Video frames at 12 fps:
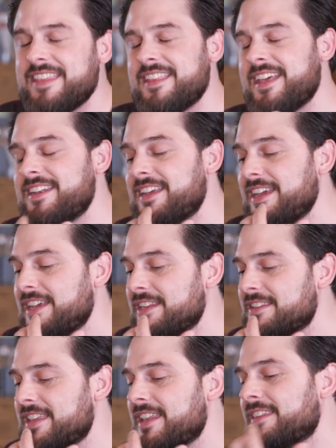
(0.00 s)
And then,
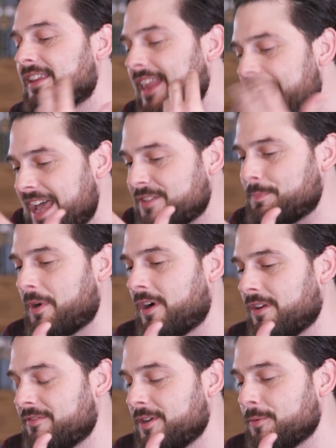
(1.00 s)
then the last
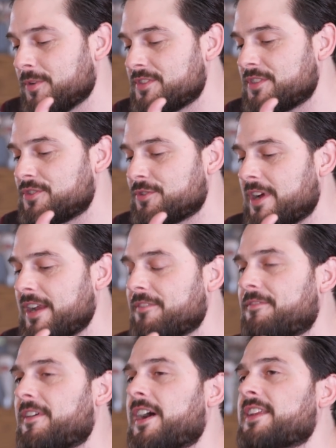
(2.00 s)
part of it was to try to
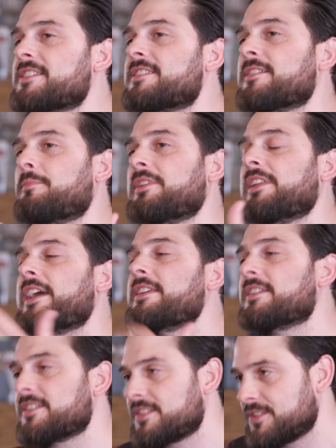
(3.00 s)
find some
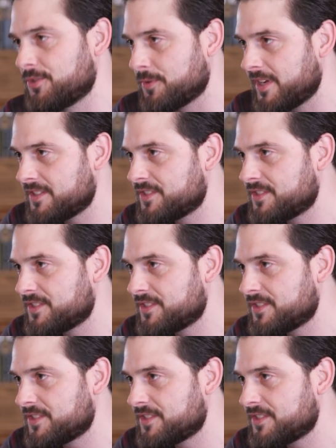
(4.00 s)
lightness to it.